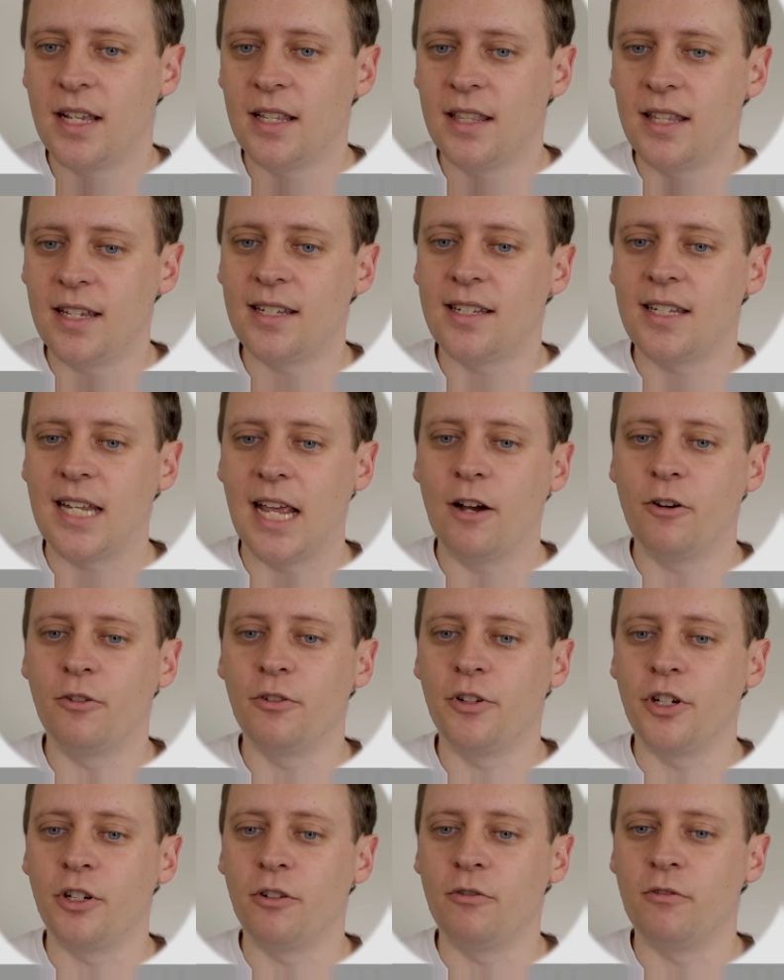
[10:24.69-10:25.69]
This
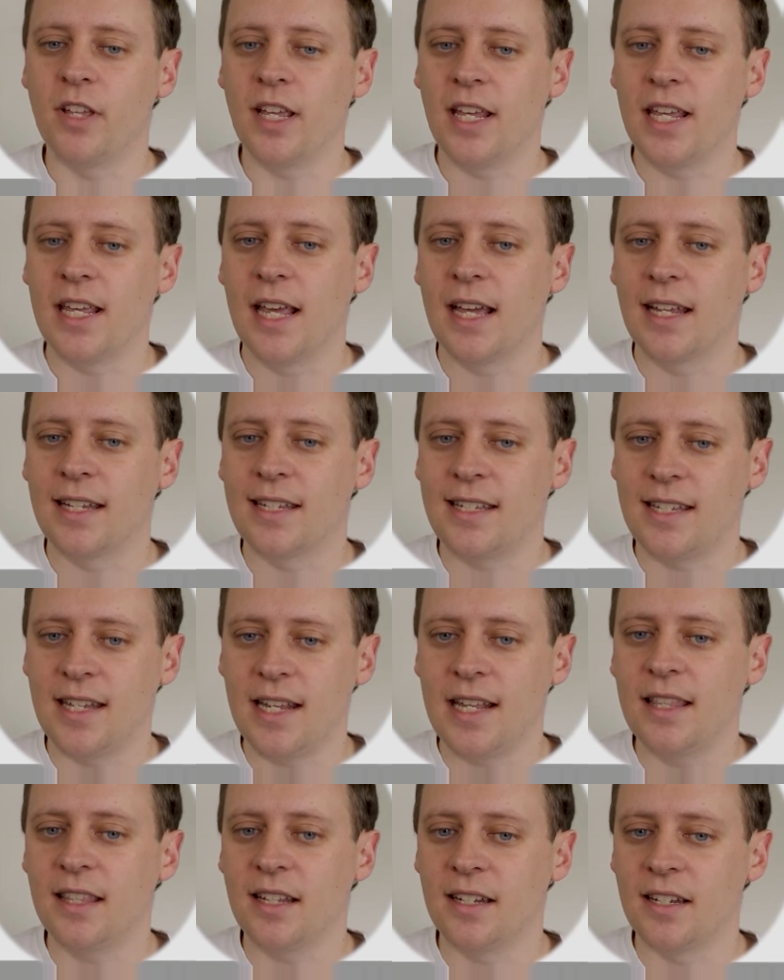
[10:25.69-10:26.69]
tells you that he has
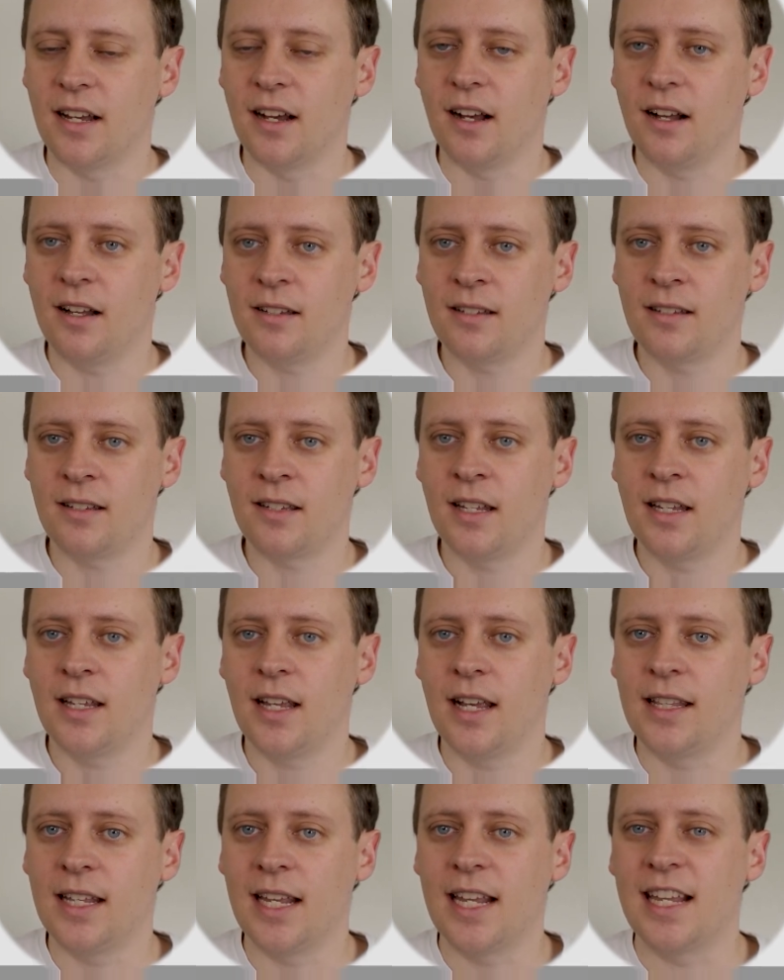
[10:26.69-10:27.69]
seen the task
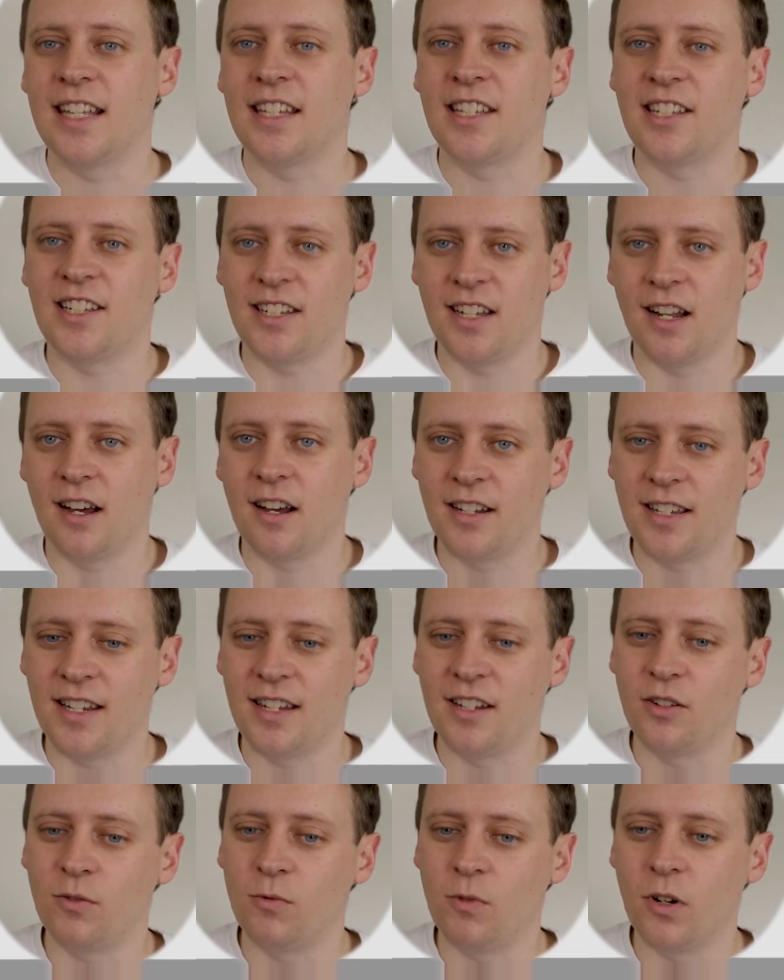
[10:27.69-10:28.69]
and that he has
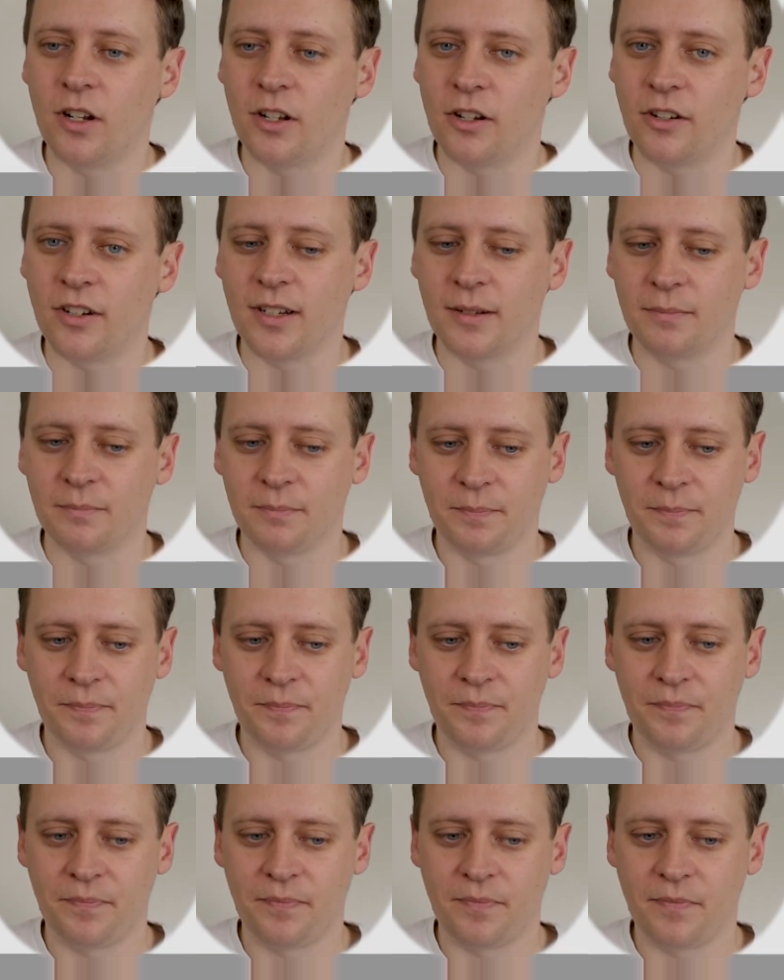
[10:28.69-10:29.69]
started to work on it.
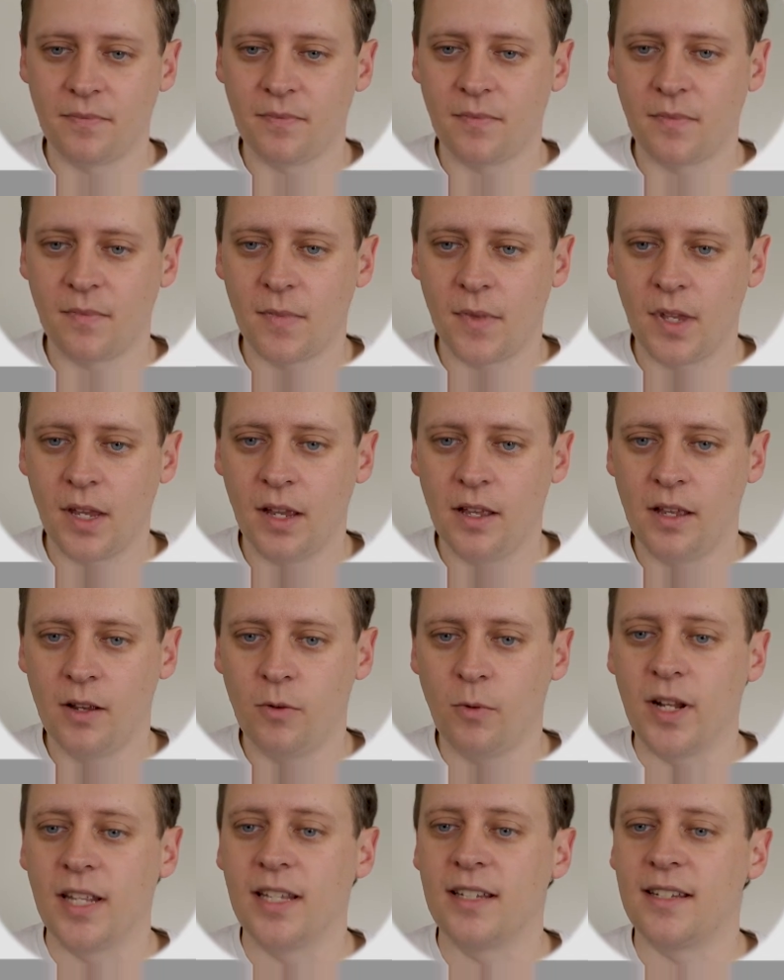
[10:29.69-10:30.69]

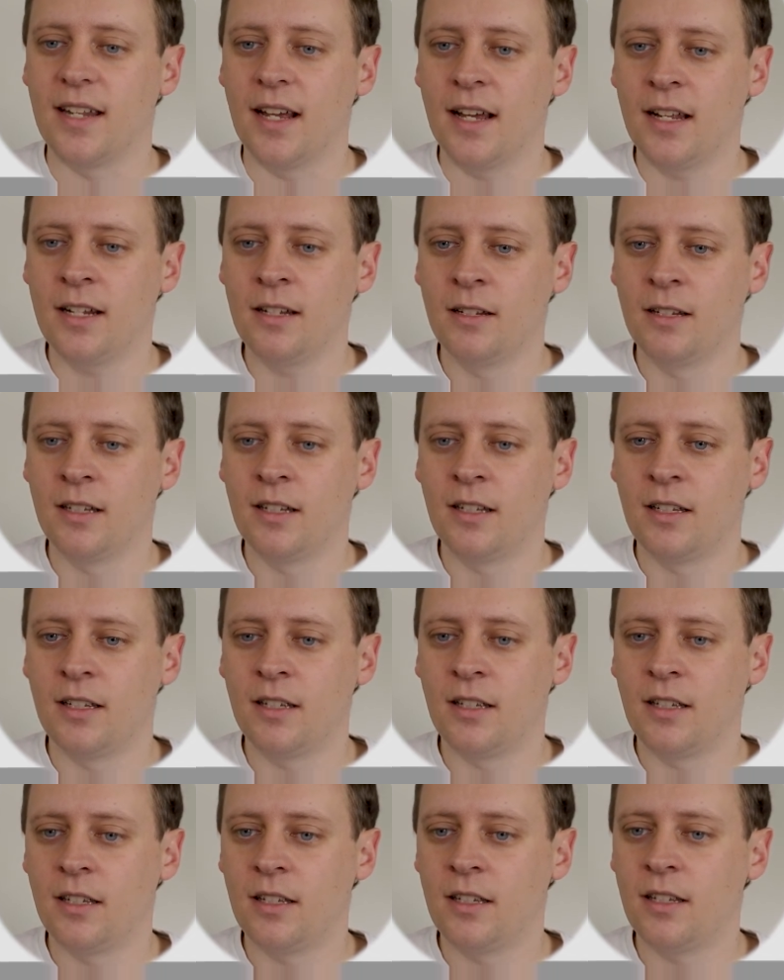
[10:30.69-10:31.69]
When he's done,
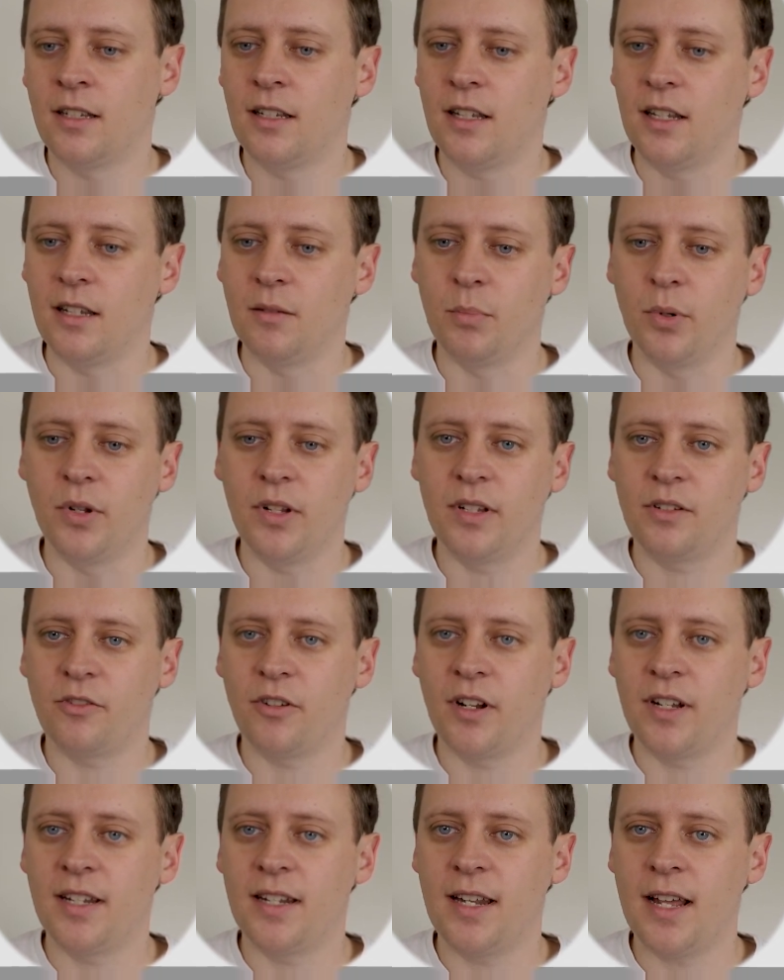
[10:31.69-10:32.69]
you can put it
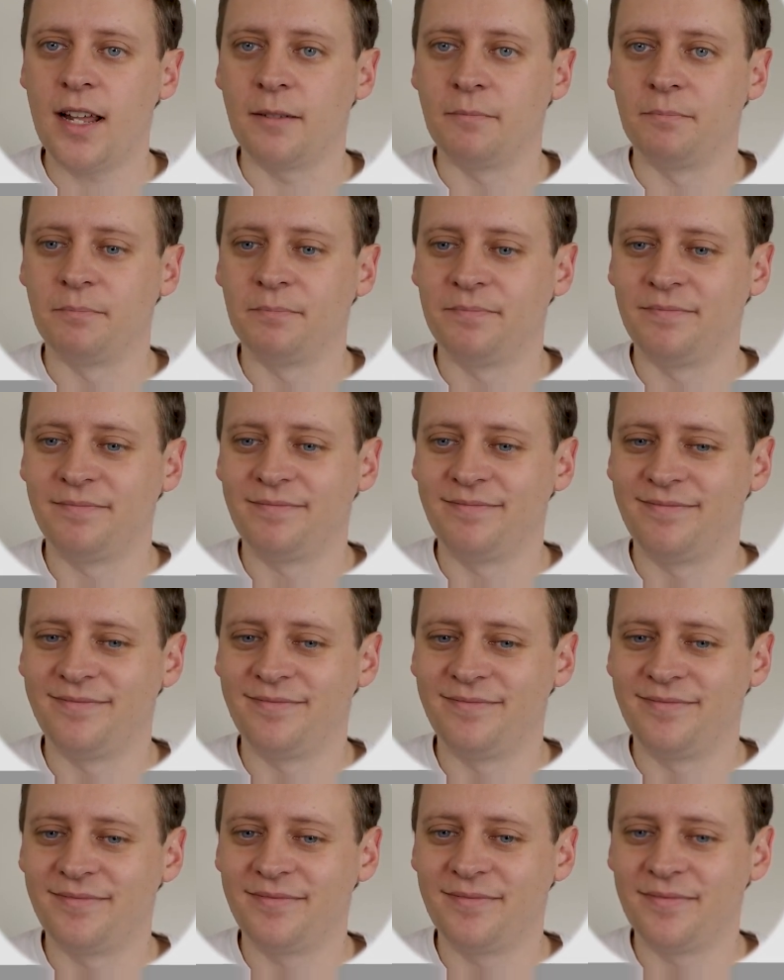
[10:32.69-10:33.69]
straight to done.
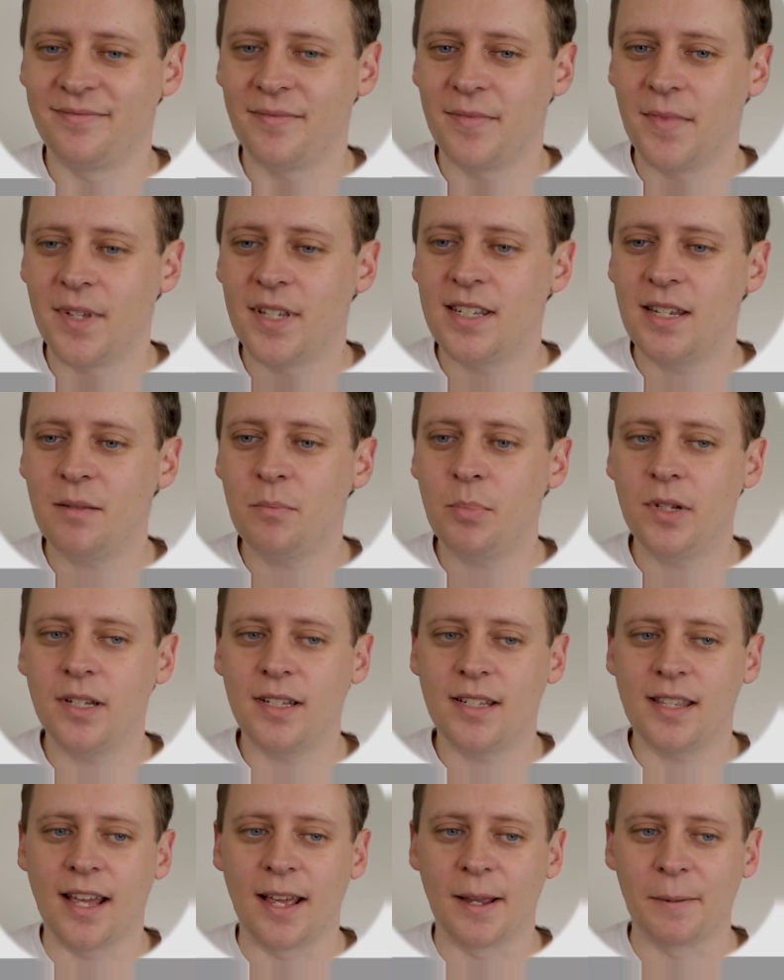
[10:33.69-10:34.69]
Simple
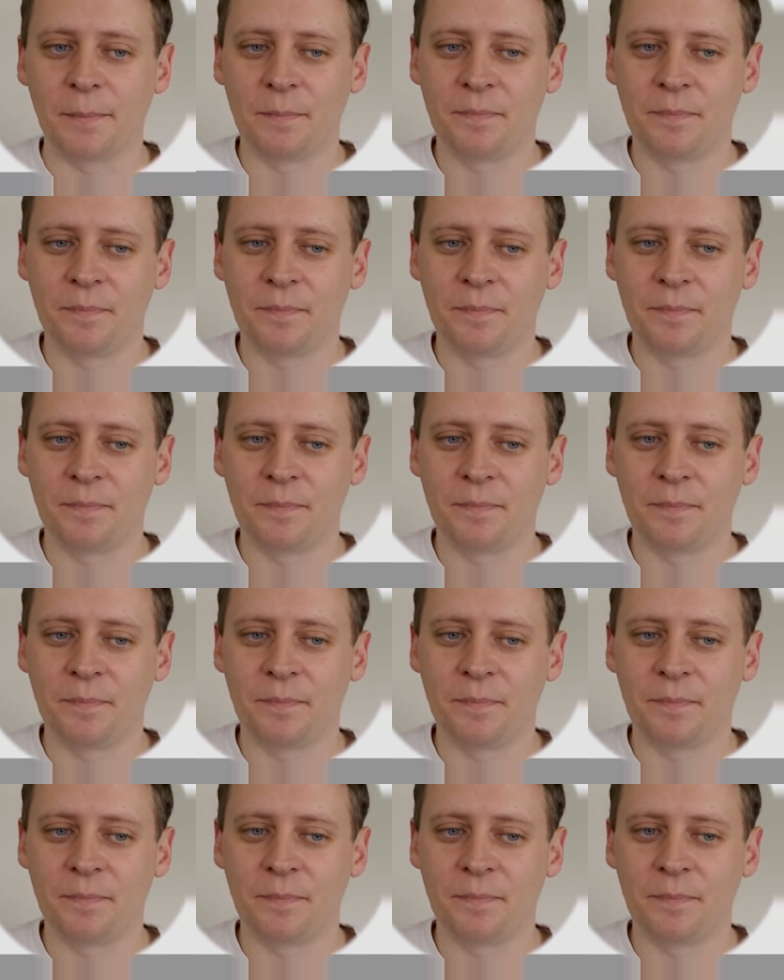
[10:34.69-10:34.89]
as that.